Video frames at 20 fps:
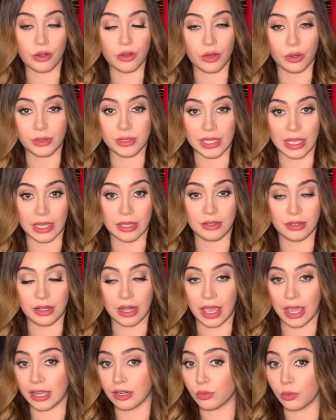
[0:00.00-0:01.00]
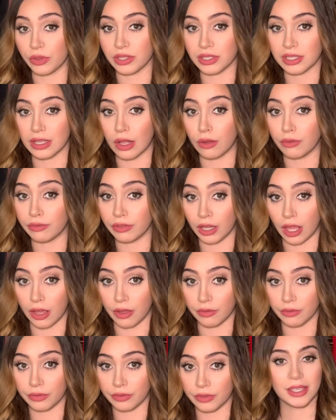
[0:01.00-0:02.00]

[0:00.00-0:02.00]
goes hand in hand self-love.